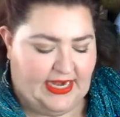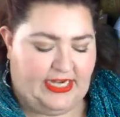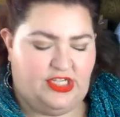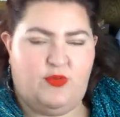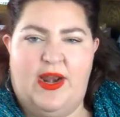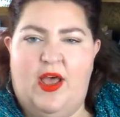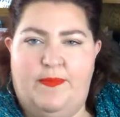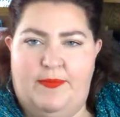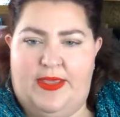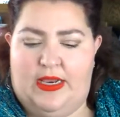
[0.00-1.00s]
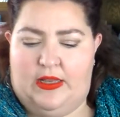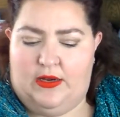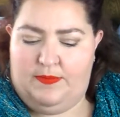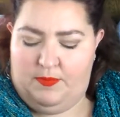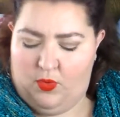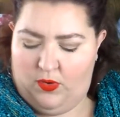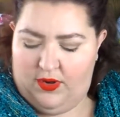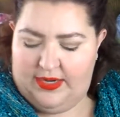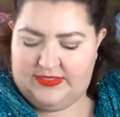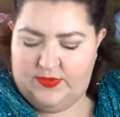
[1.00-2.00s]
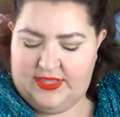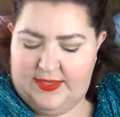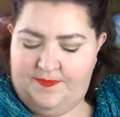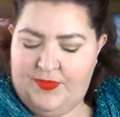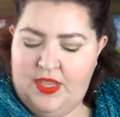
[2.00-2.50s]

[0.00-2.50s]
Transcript: And I just want to help him be a little bit more organized with it.